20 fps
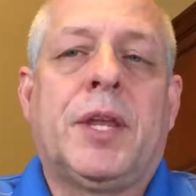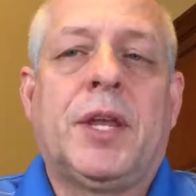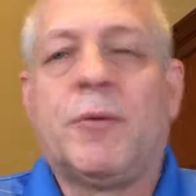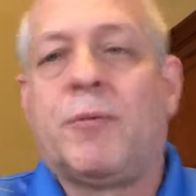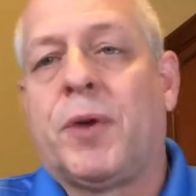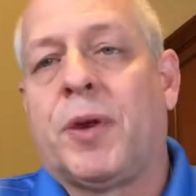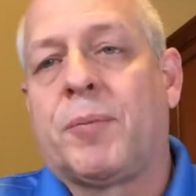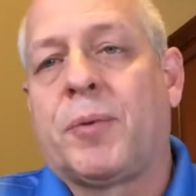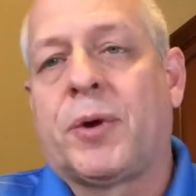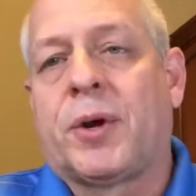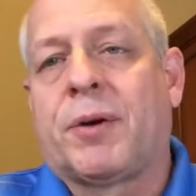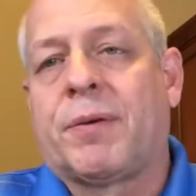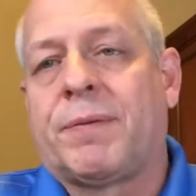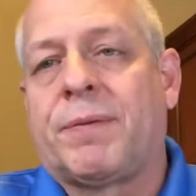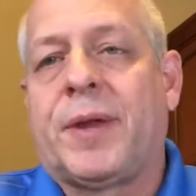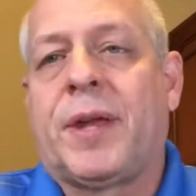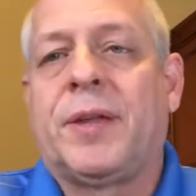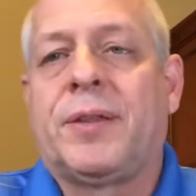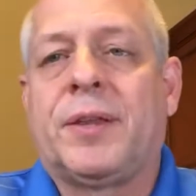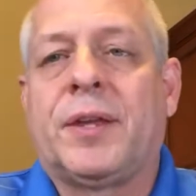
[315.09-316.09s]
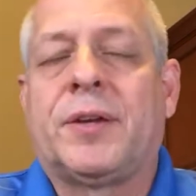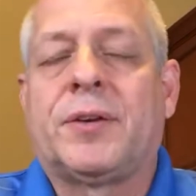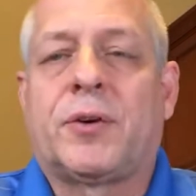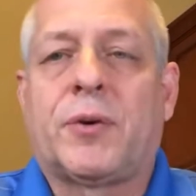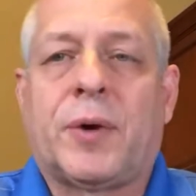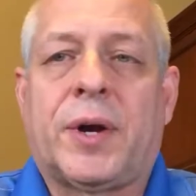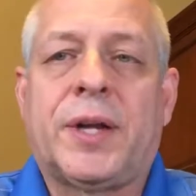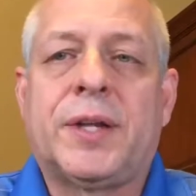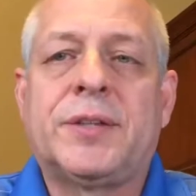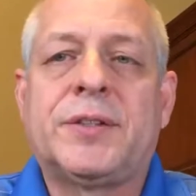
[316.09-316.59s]
If we put our faith in
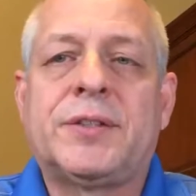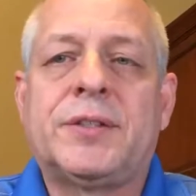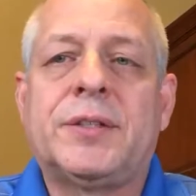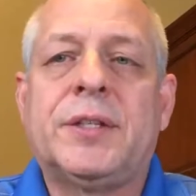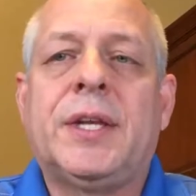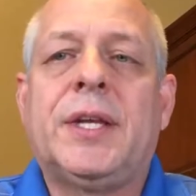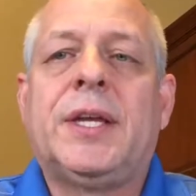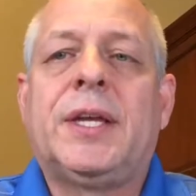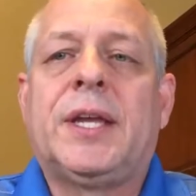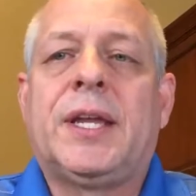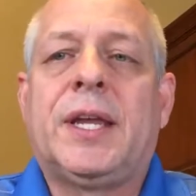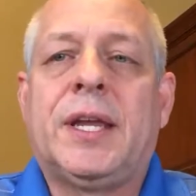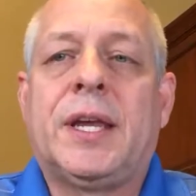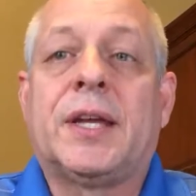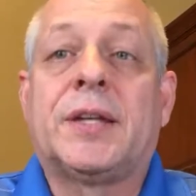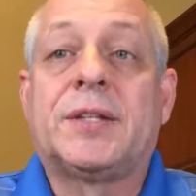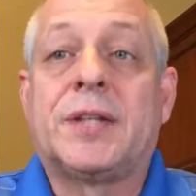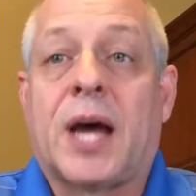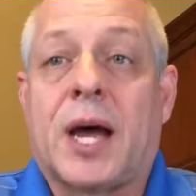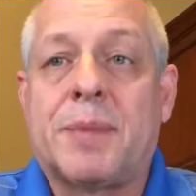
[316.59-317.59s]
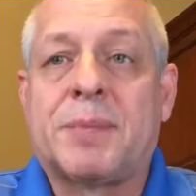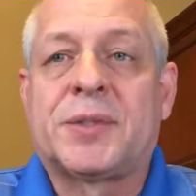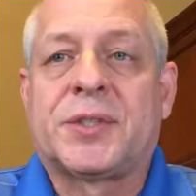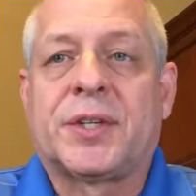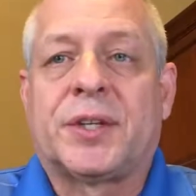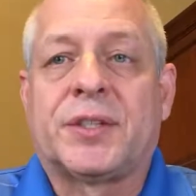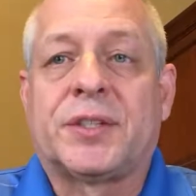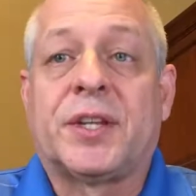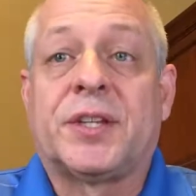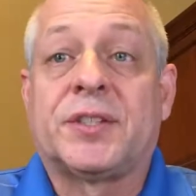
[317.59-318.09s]
Christ, he
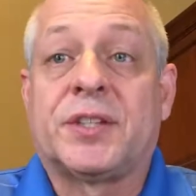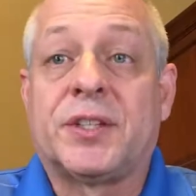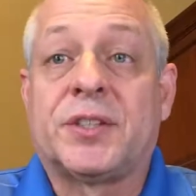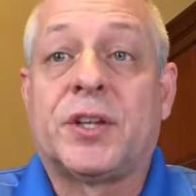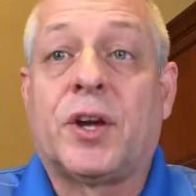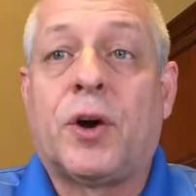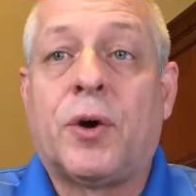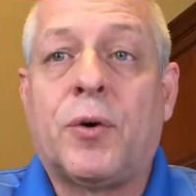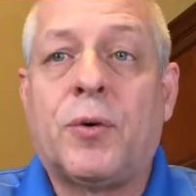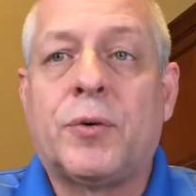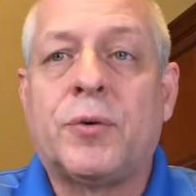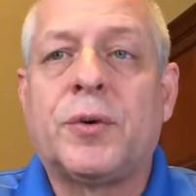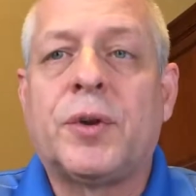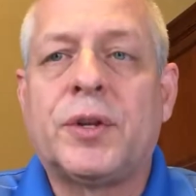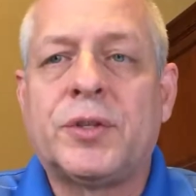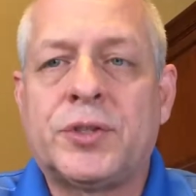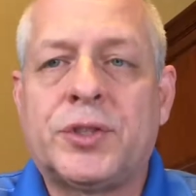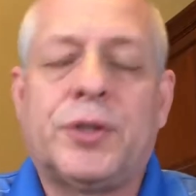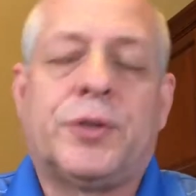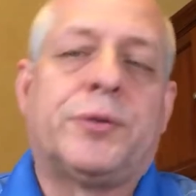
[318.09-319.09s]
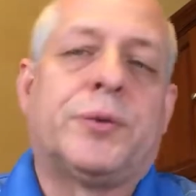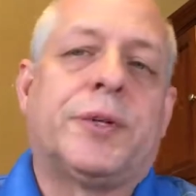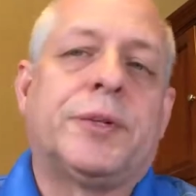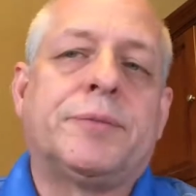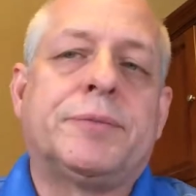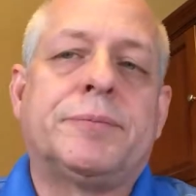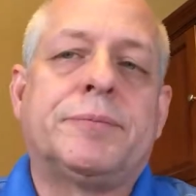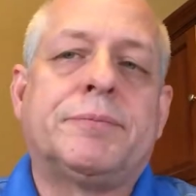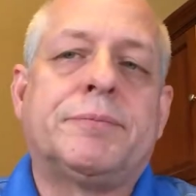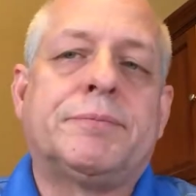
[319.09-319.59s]
adopts us as his own
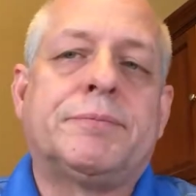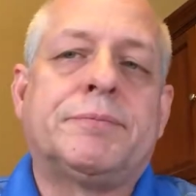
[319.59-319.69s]
children.